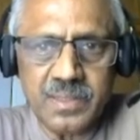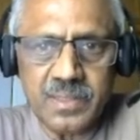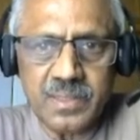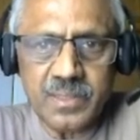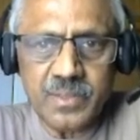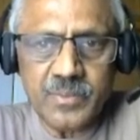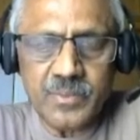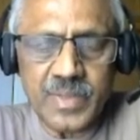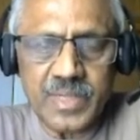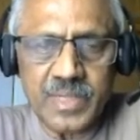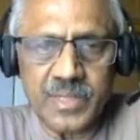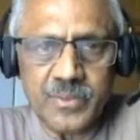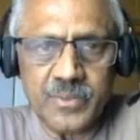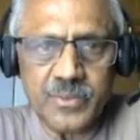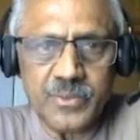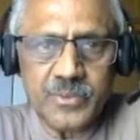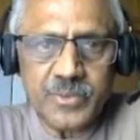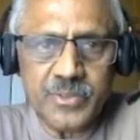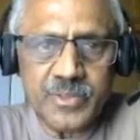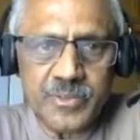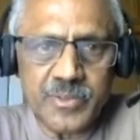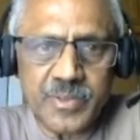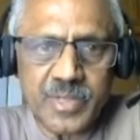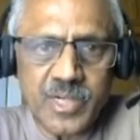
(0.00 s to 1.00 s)
Whenever you
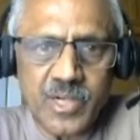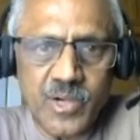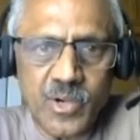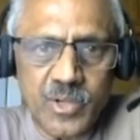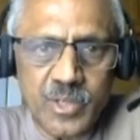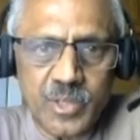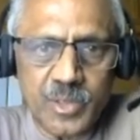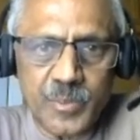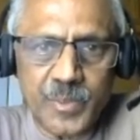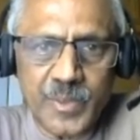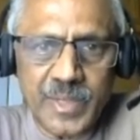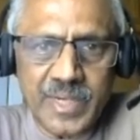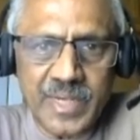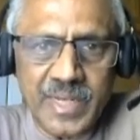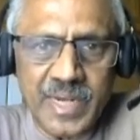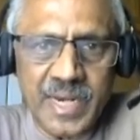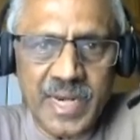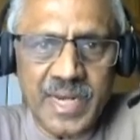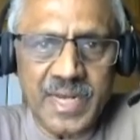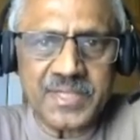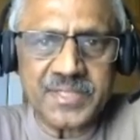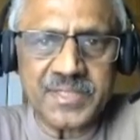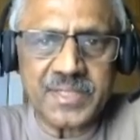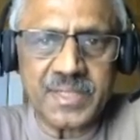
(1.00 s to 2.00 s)
give a countable
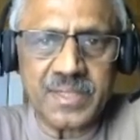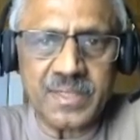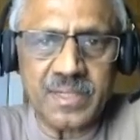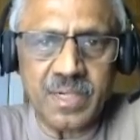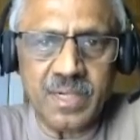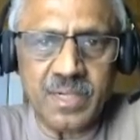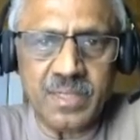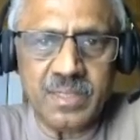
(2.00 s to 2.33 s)
collection